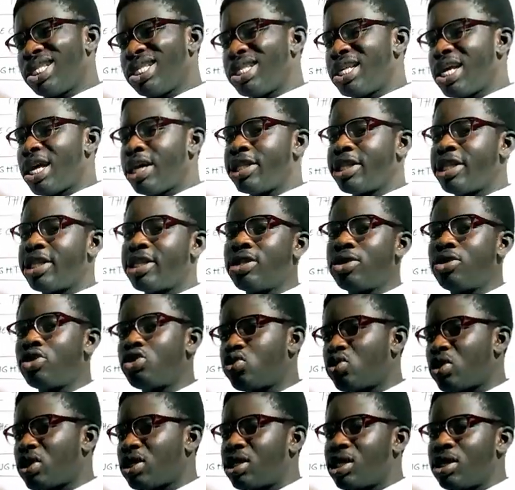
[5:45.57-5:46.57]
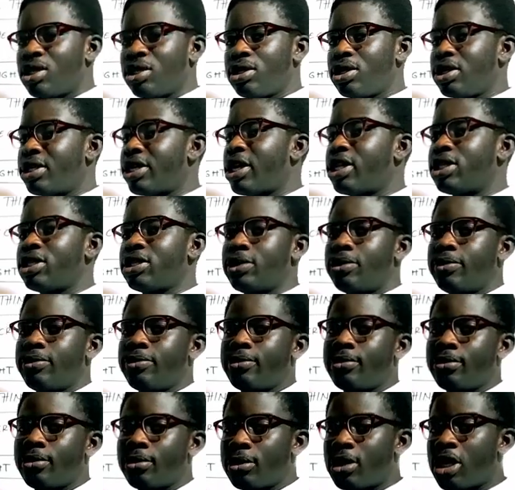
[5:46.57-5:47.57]
10, 20, 30,
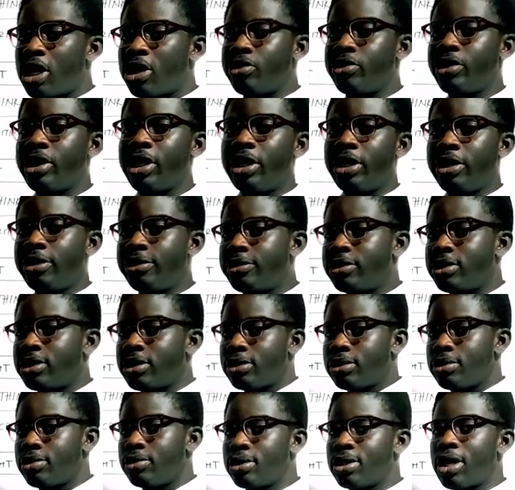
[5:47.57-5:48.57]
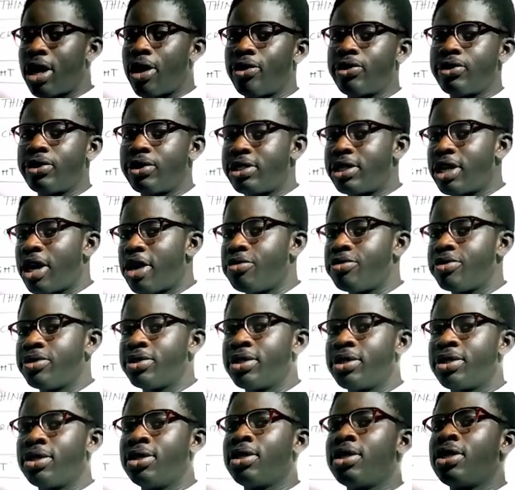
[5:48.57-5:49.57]
100, 1,000 times.
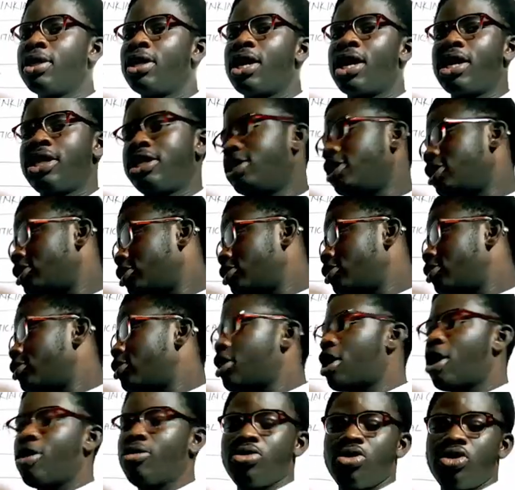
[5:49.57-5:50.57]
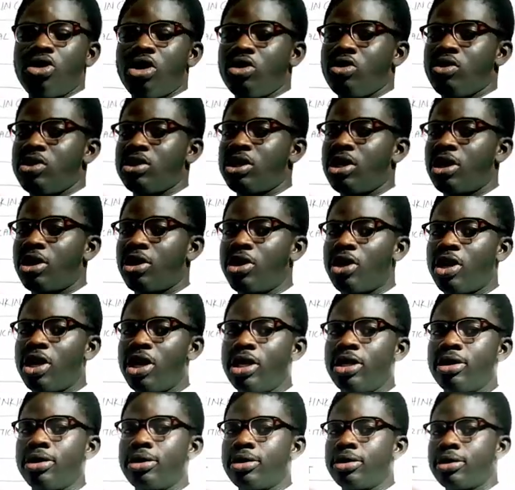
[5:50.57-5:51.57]
And then I'm sure to stick in your
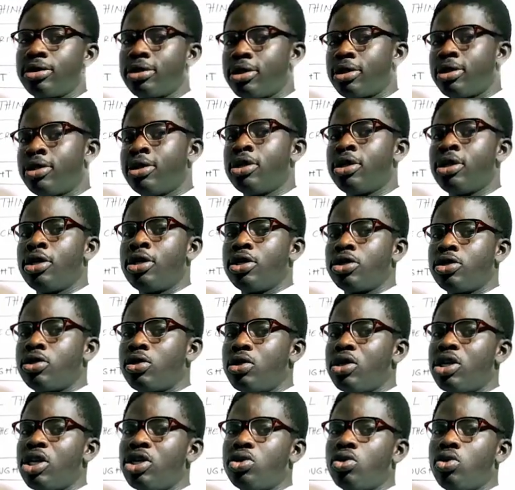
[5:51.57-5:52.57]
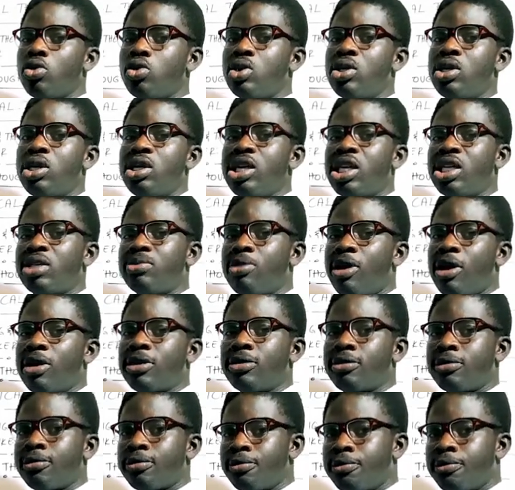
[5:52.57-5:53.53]
head. So let's go to the next part.